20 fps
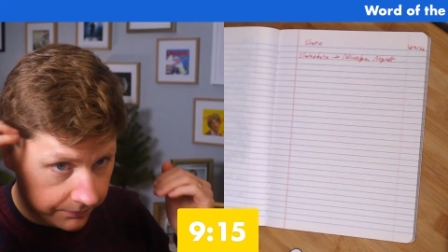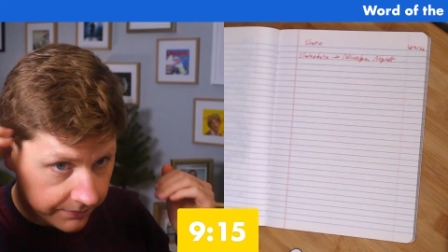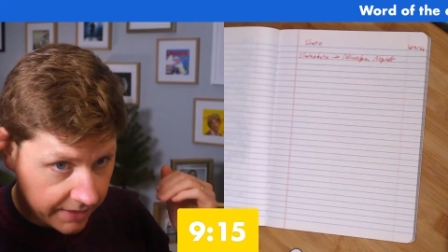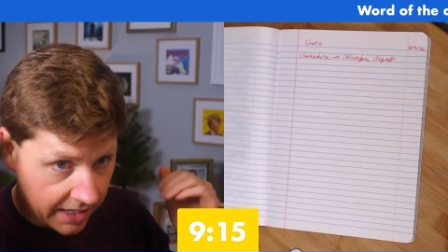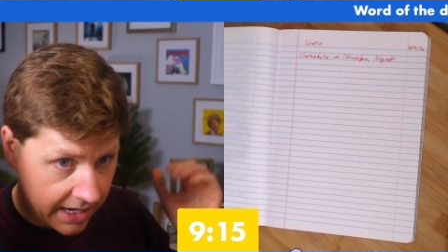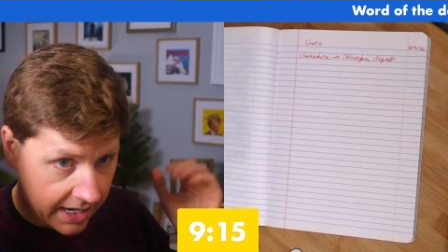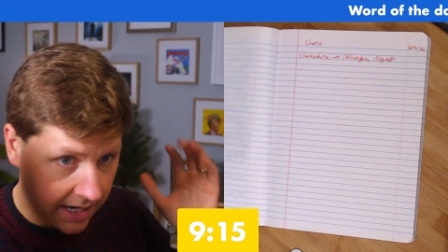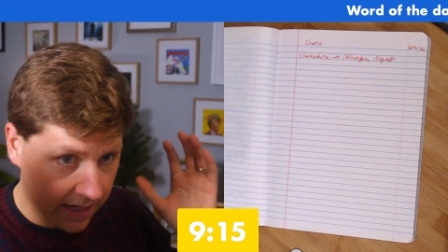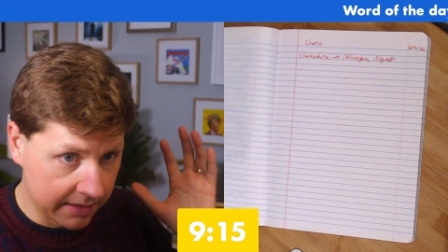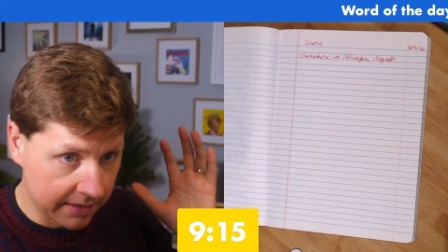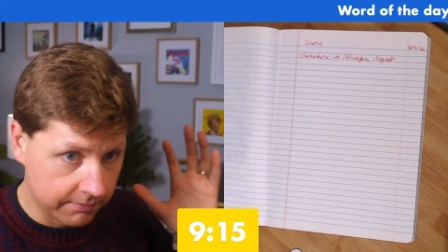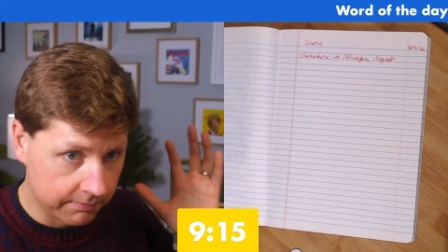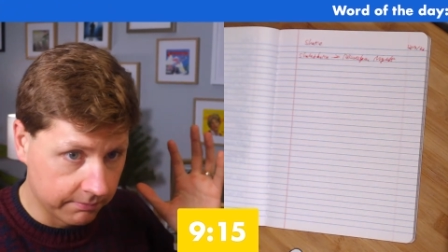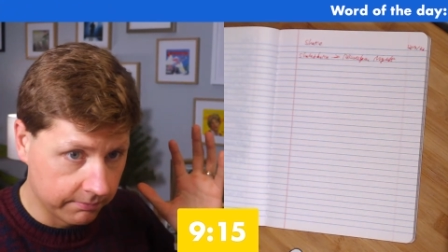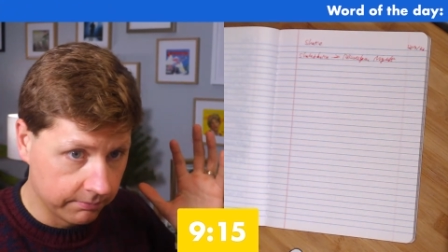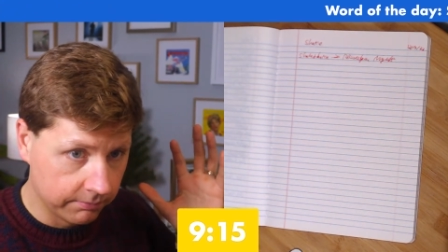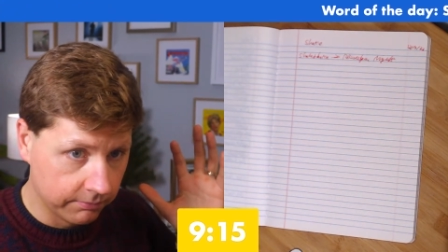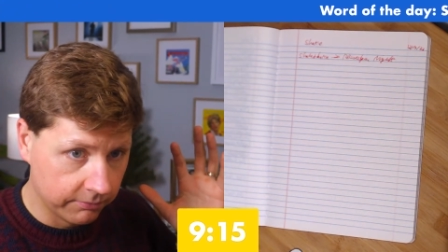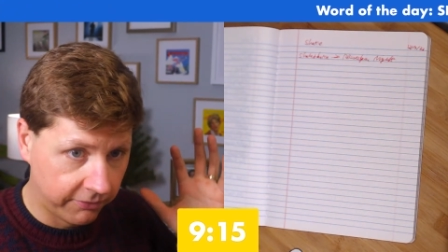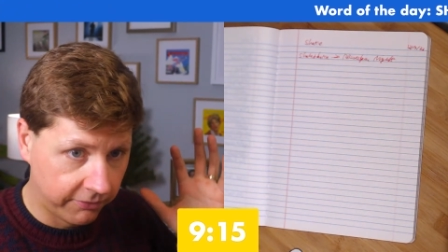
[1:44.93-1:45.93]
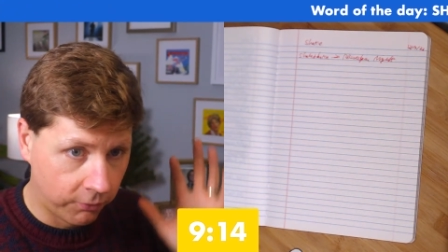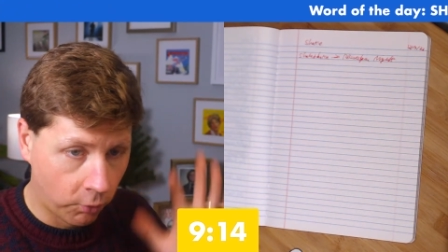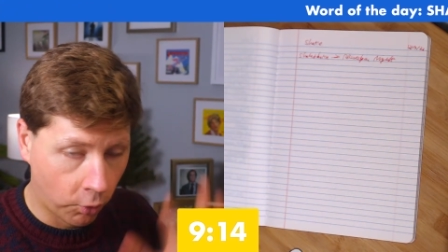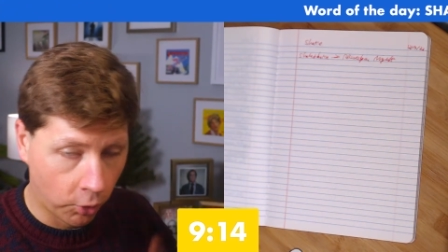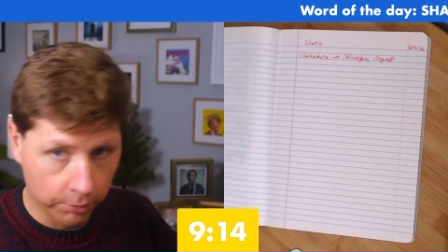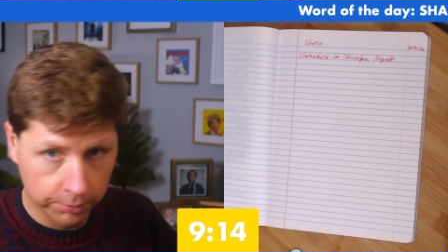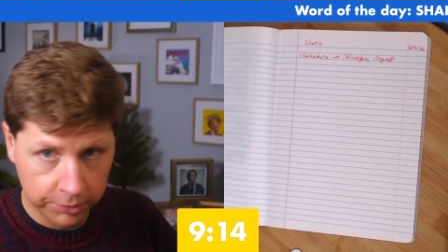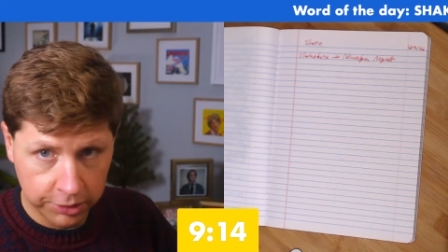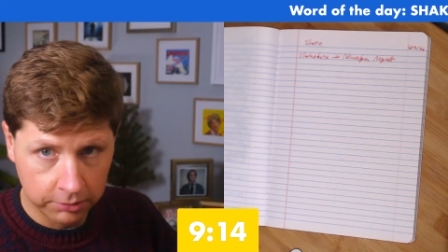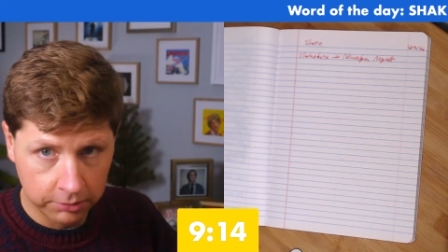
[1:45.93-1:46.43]
and
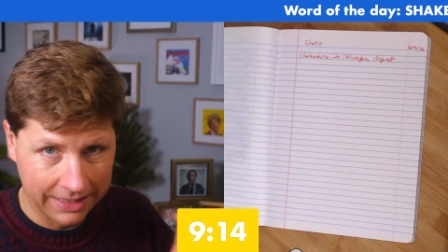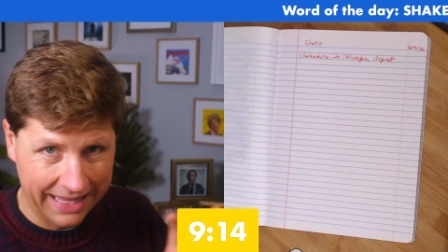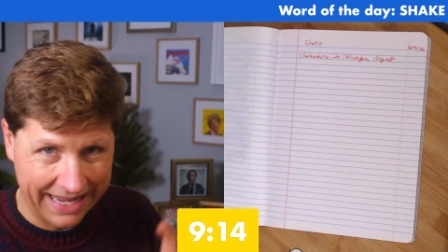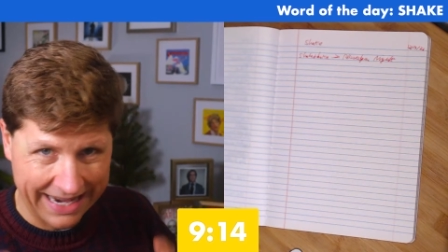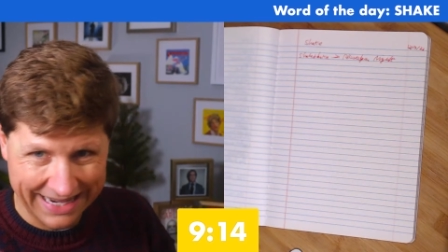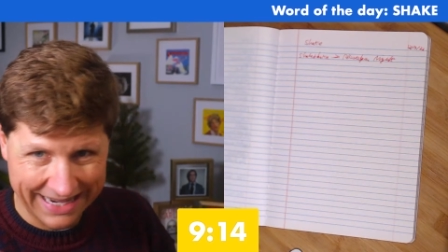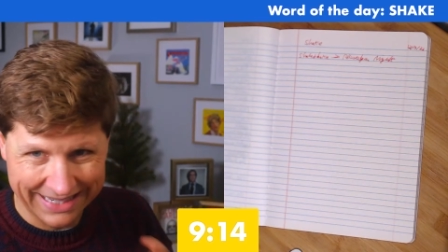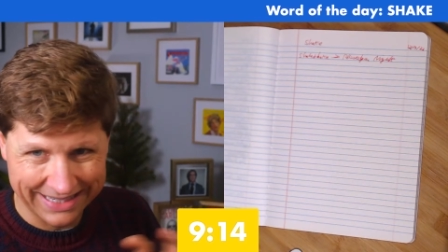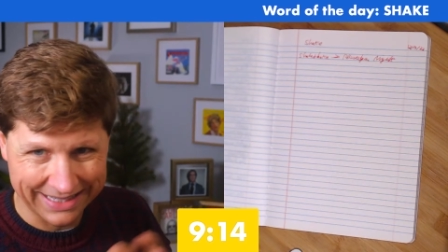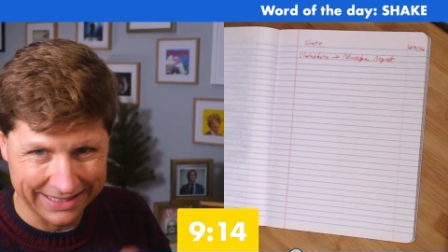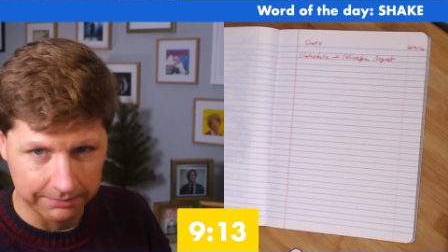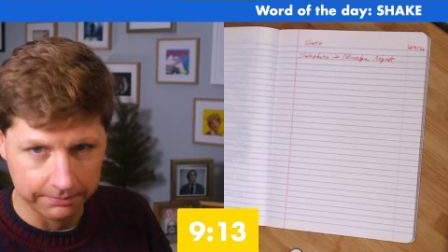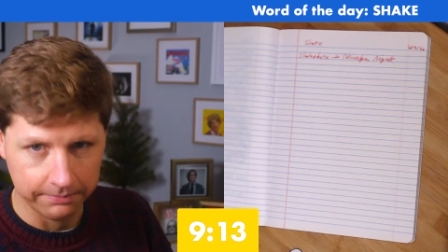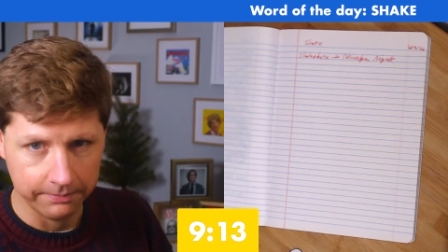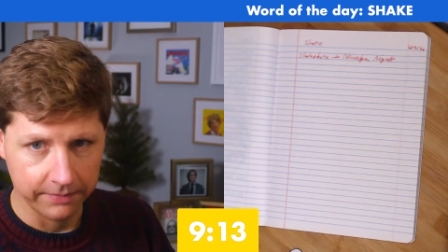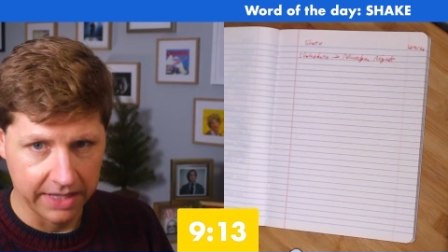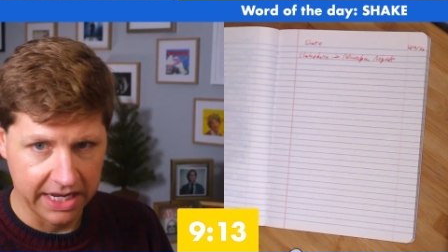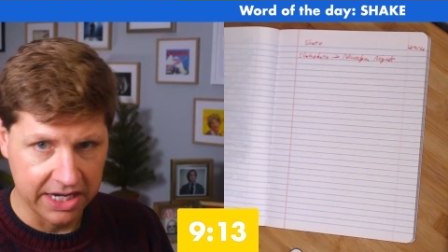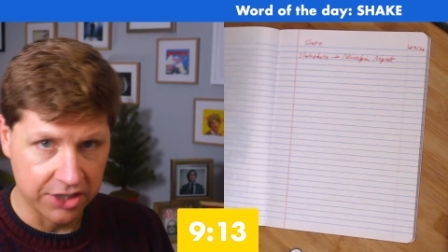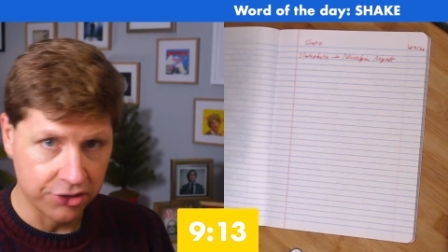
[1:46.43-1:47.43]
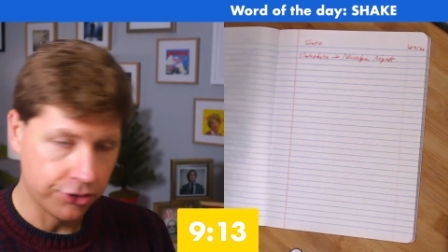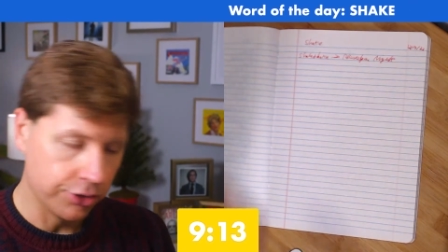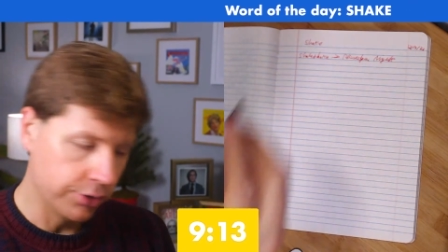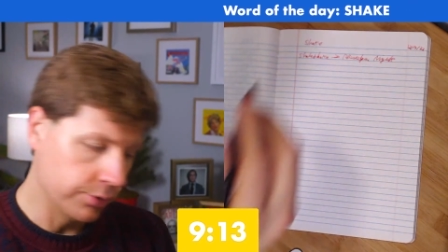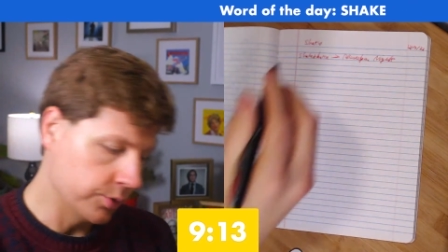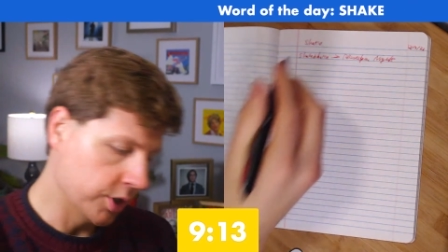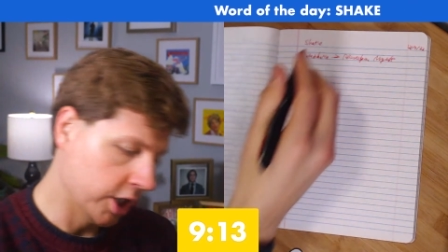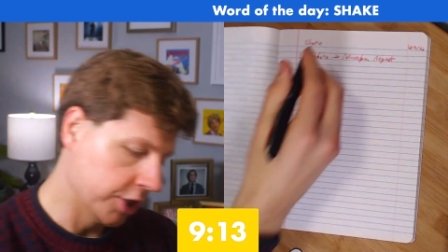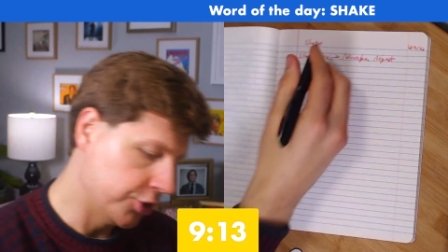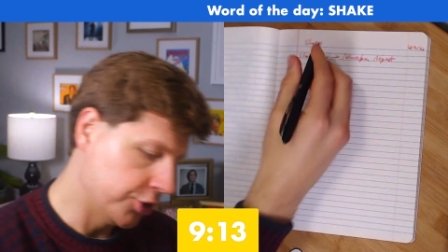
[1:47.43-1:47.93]
formulate it
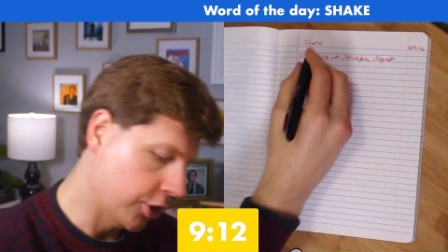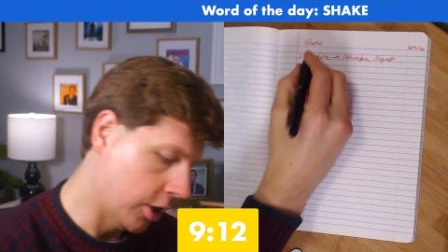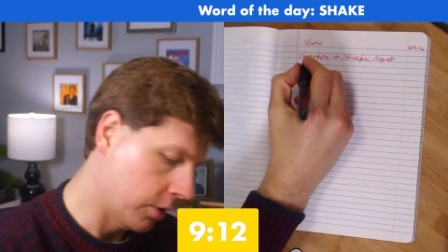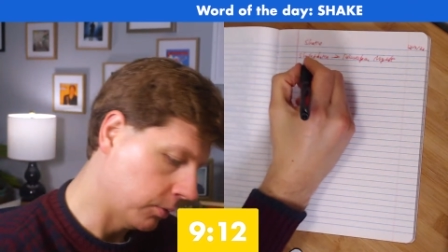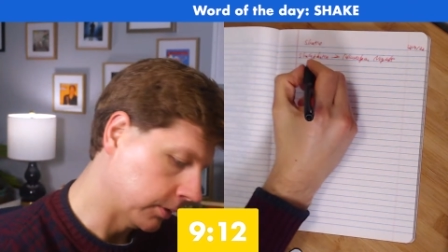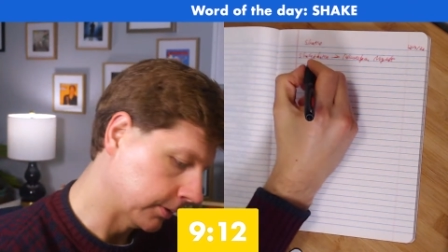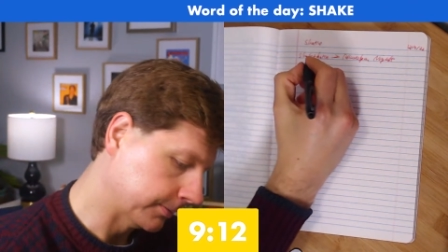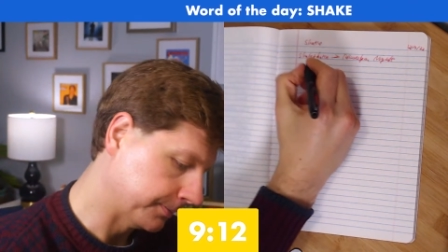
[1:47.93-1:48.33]
into a joke.